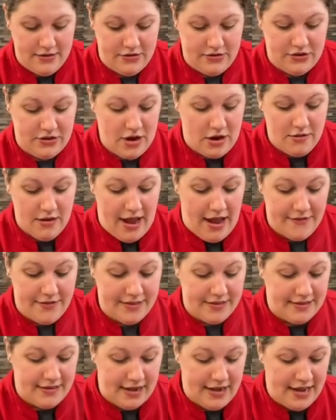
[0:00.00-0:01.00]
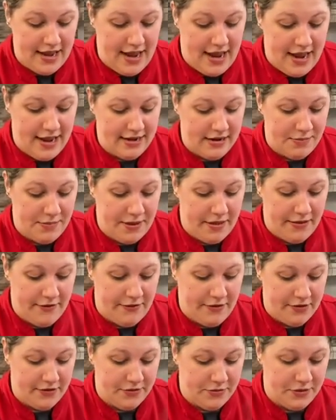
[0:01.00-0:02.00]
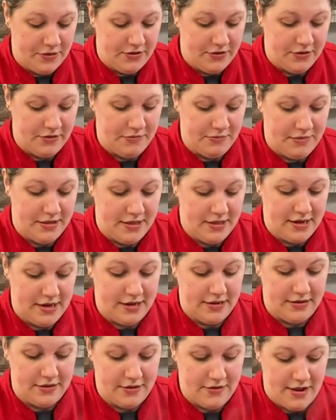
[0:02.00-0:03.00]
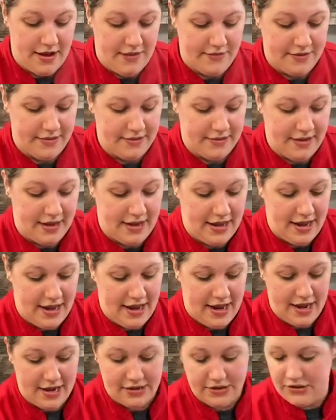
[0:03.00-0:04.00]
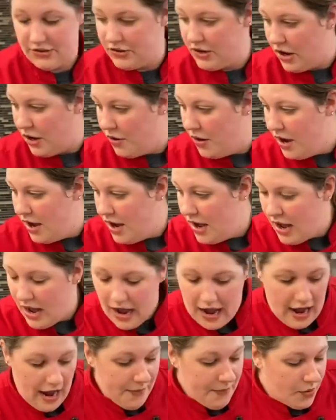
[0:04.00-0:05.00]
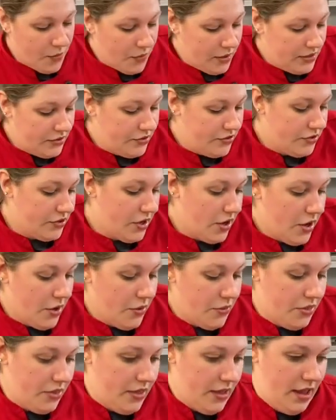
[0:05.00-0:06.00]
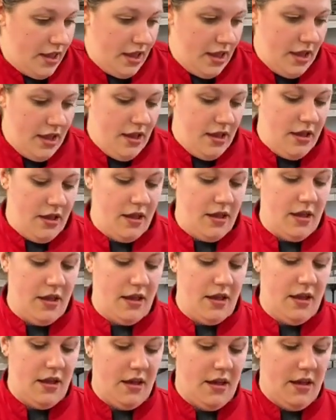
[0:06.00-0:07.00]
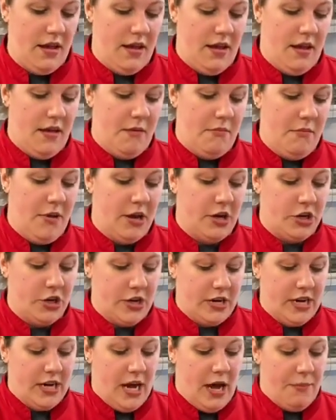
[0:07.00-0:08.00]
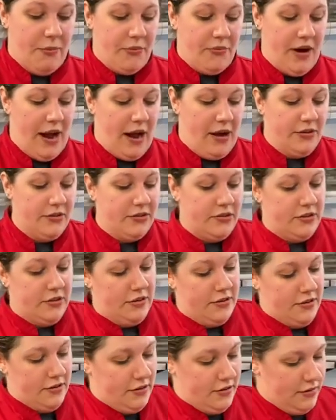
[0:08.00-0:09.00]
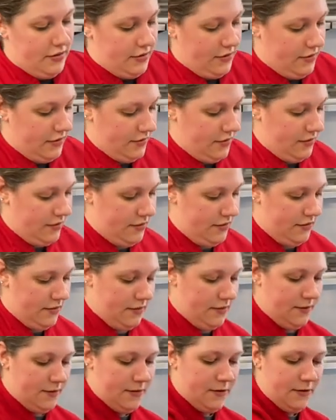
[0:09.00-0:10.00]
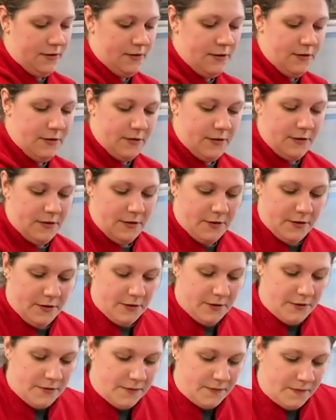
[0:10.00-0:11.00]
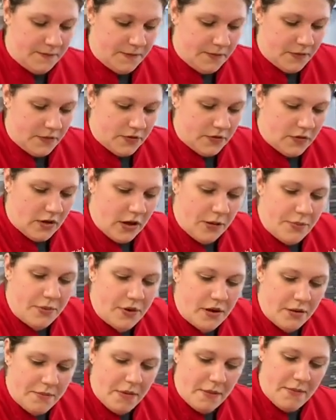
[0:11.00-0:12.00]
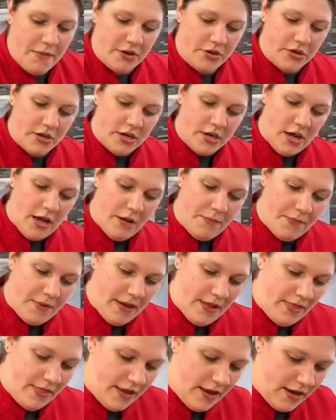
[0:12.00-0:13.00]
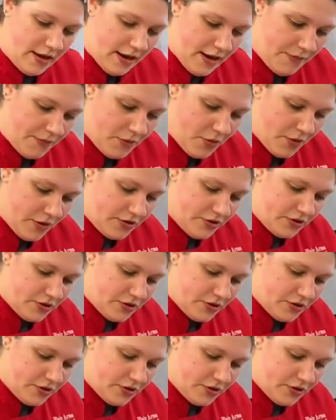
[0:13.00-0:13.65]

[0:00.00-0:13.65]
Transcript: don't have a steady hand. I'll be the first one to admit that I don't have a steady hand. So I'm going to go the measuring cup route. So I put it in my measuring cup, and then I'm going to,